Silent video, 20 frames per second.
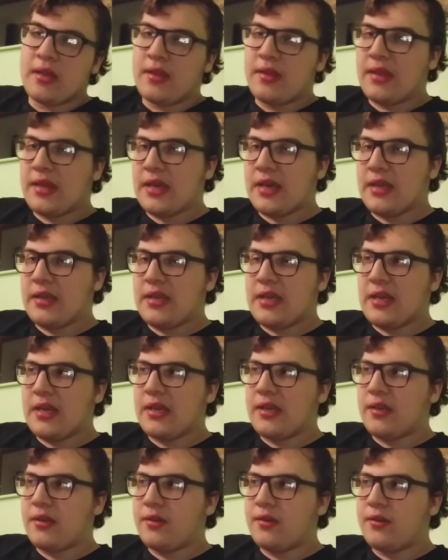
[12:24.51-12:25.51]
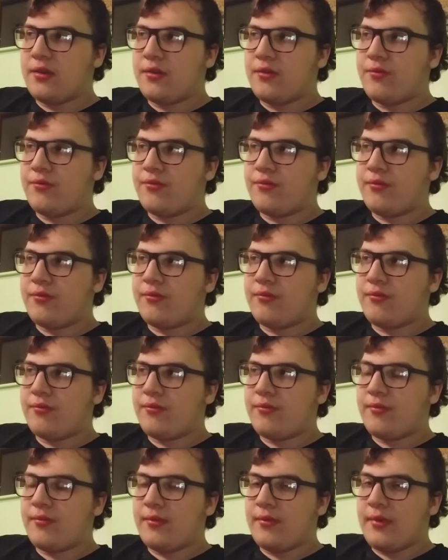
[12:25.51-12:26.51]
Then
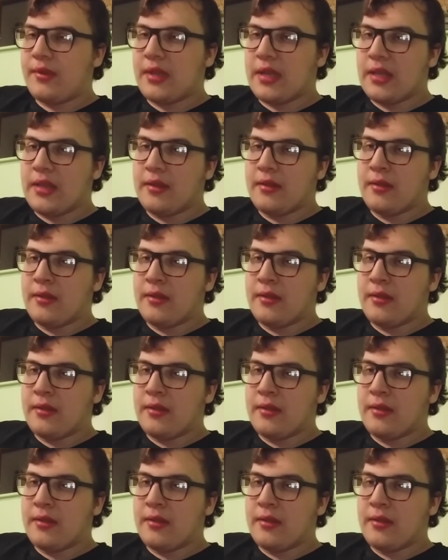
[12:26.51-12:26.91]
the